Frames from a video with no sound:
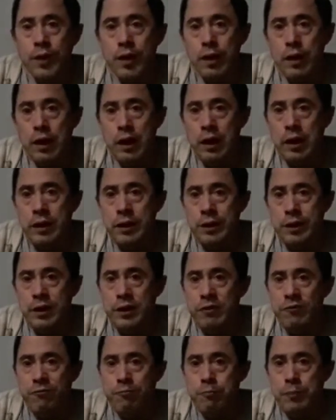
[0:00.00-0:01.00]
And
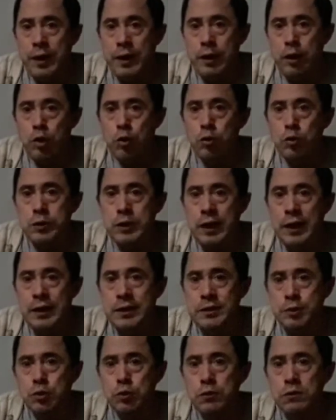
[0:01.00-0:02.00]
if my old high
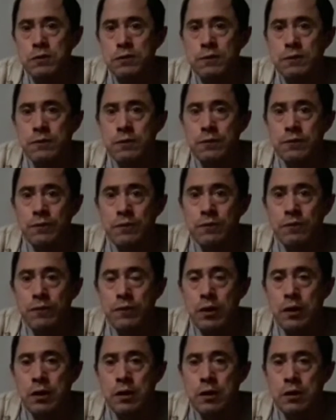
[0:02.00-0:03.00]
school
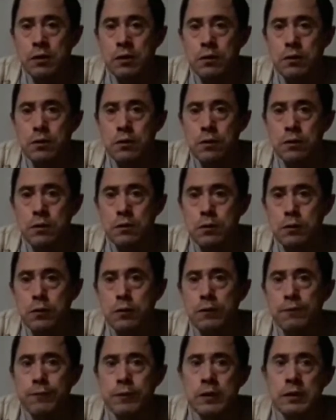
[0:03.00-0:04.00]

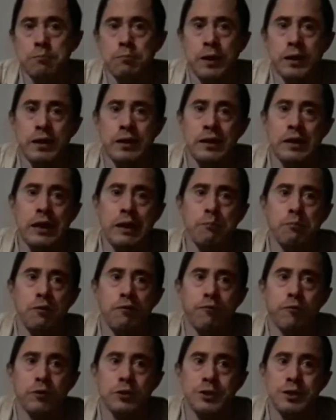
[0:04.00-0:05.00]
girlfriend by the name of
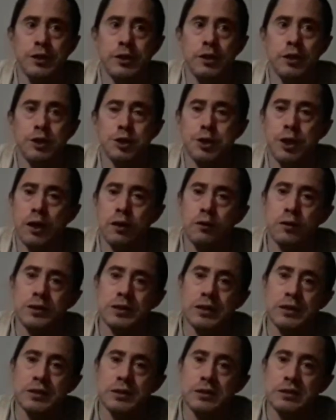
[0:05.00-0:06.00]
Christina Schneider
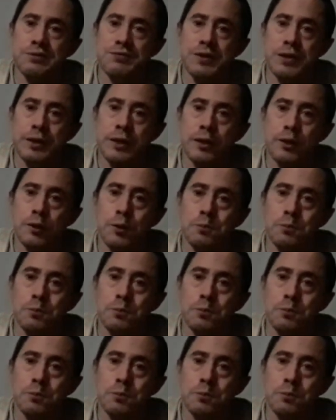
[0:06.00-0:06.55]
sees this video,